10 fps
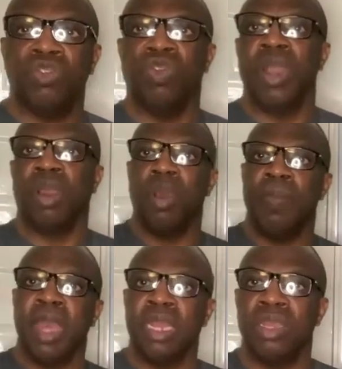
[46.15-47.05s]
to
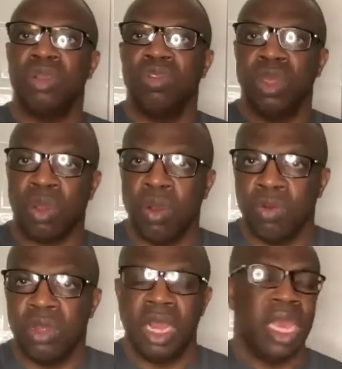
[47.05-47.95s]
recommend to the
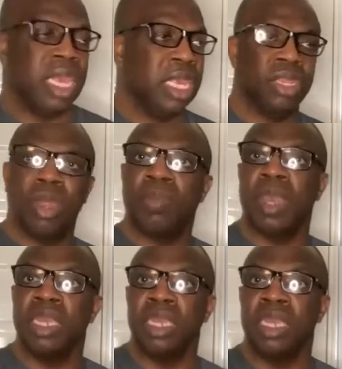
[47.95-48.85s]
coach. In some
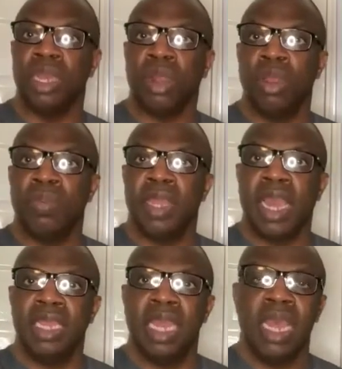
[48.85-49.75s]
cases, in club
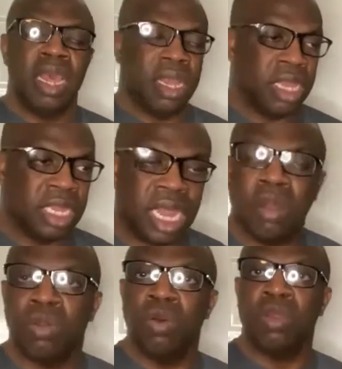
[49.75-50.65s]
sides, the
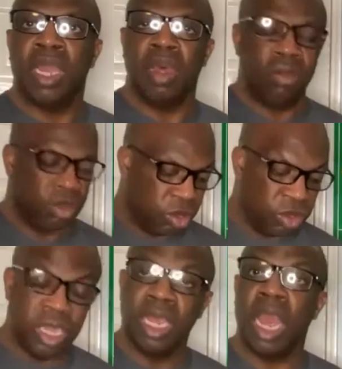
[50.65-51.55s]
scout goes out to
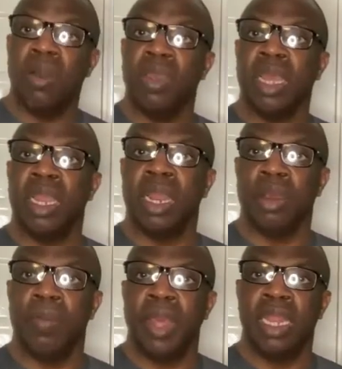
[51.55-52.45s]
see how he can
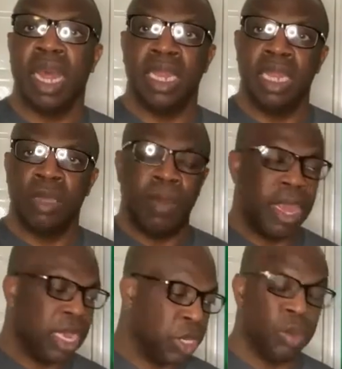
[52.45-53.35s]
recommend that this
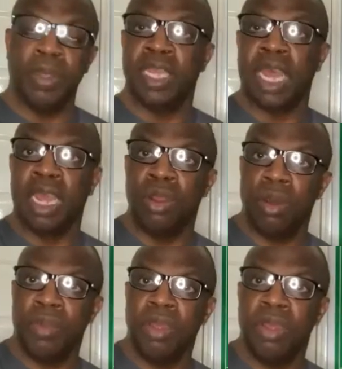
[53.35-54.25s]
player should be signed
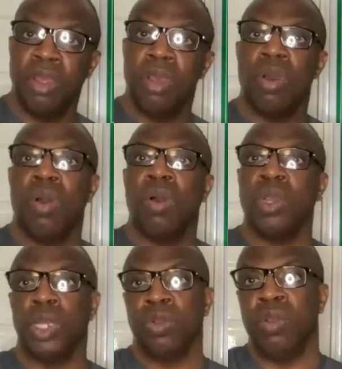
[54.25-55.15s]
up
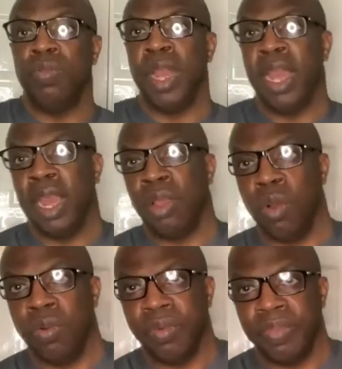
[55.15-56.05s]
or should be let
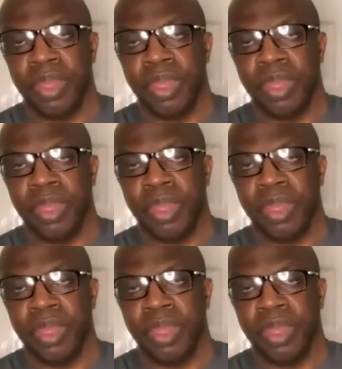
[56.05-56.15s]
go.